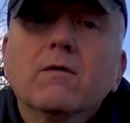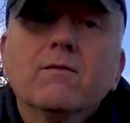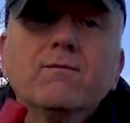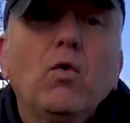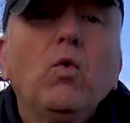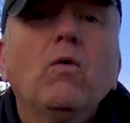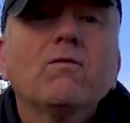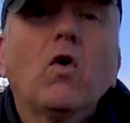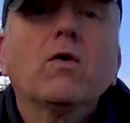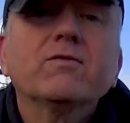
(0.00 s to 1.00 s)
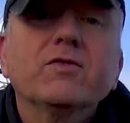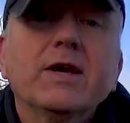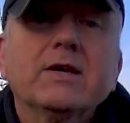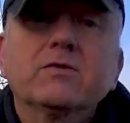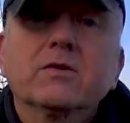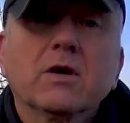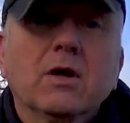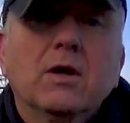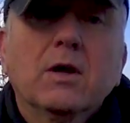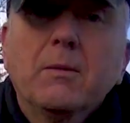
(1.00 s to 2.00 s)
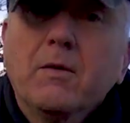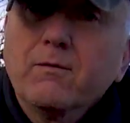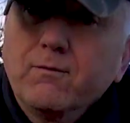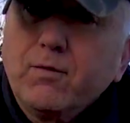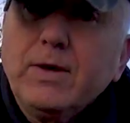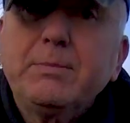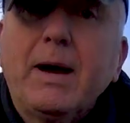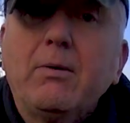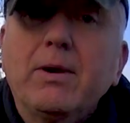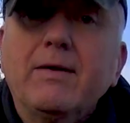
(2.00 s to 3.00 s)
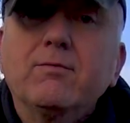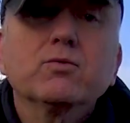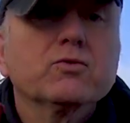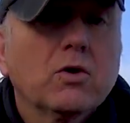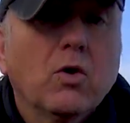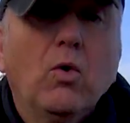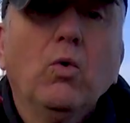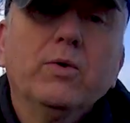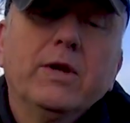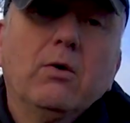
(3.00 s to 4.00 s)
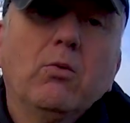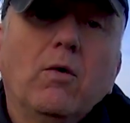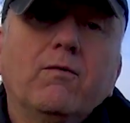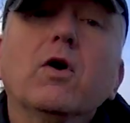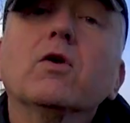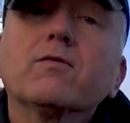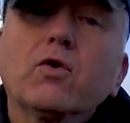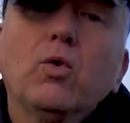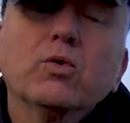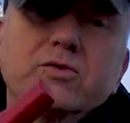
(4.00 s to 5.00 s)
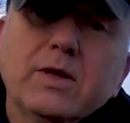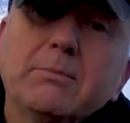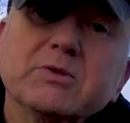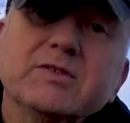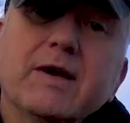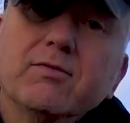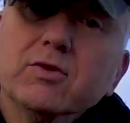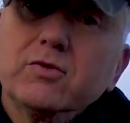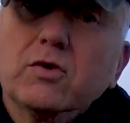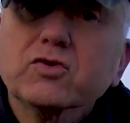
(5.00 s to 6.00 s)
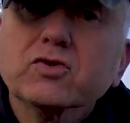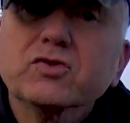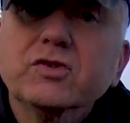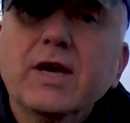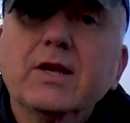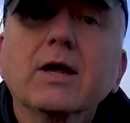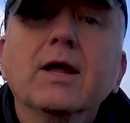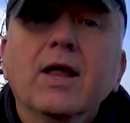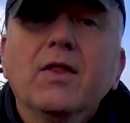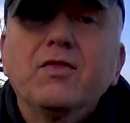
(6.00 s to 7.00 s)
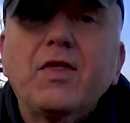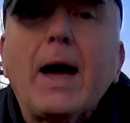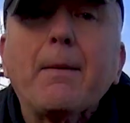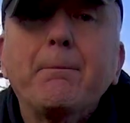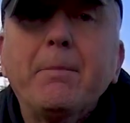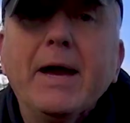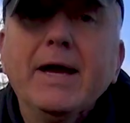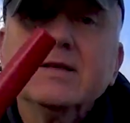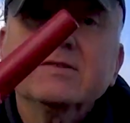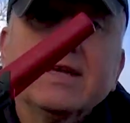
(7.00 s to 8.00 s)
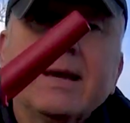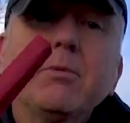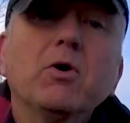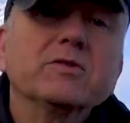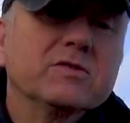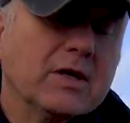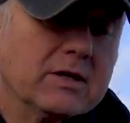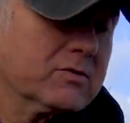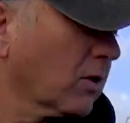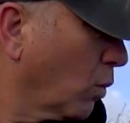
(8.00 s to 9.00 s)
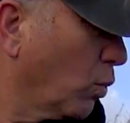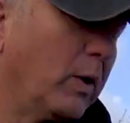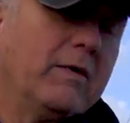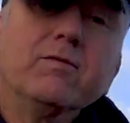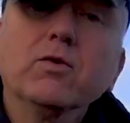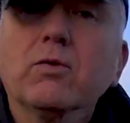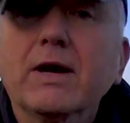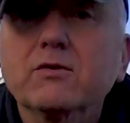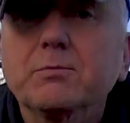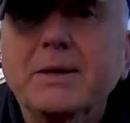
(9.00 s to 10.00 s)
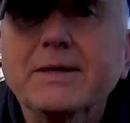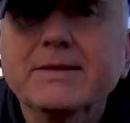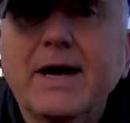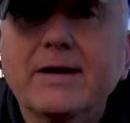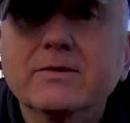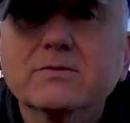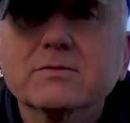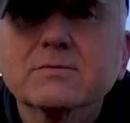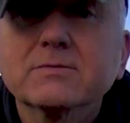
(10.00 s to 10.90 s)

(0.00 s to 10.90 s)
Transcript: 4, 5, 6, 3 power levels, audio off. And of course, number 7, as I just said, that pairs the Mi6 with your XP Deus.